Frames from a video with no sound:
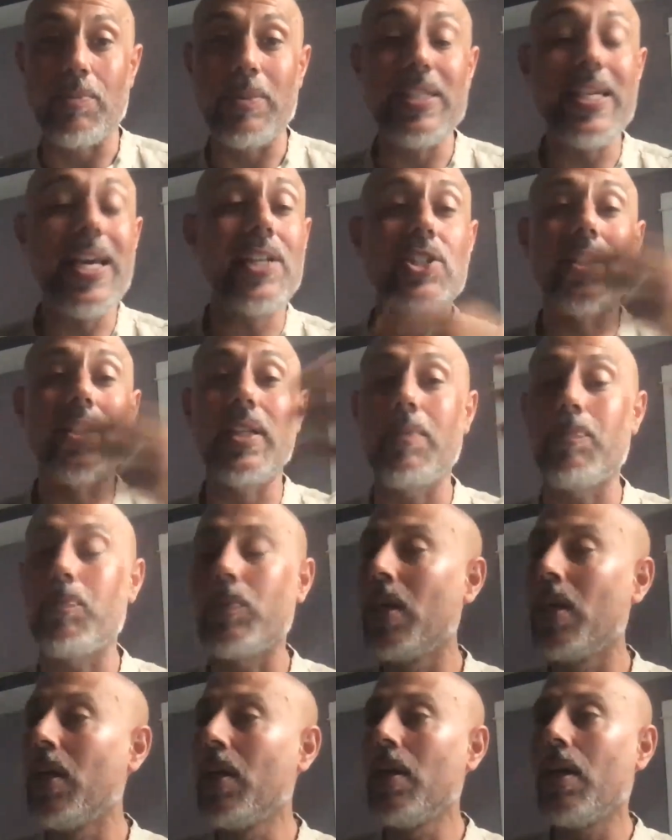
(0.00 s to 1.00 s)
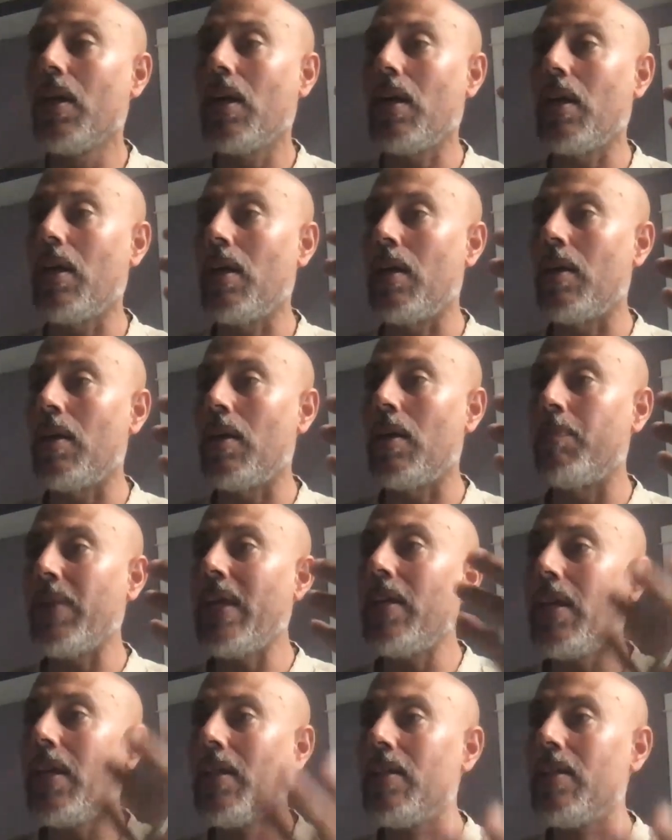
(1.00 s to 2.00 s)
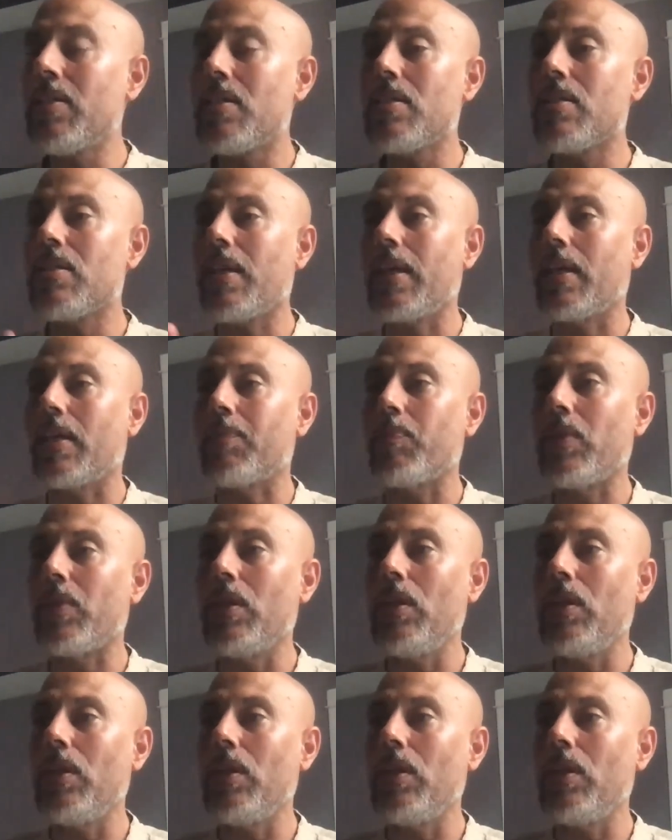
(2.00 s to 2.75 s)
It's actually, and this is like,